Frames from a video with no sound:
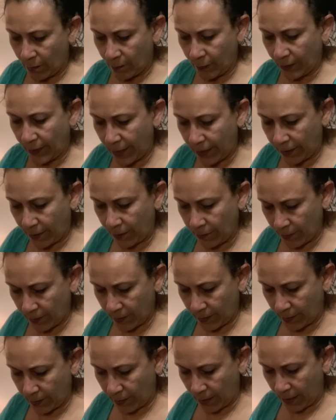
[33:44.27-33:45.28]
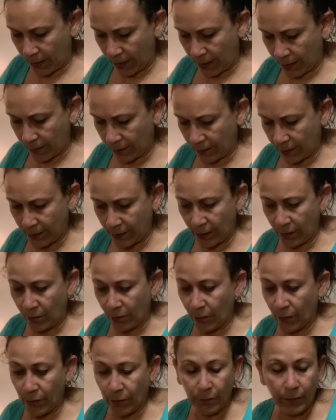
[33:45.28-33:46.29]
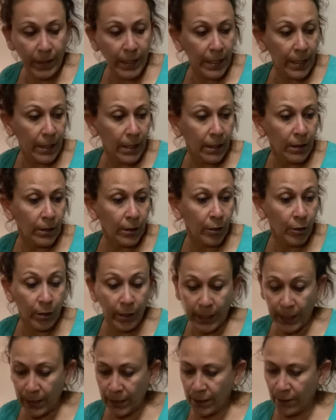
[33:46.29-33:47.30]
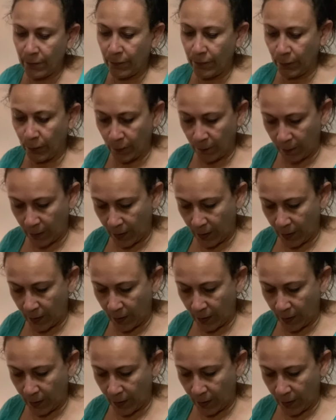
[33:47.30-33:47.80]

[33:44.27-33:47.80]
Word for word: Plato's, and there are 3 hoodies from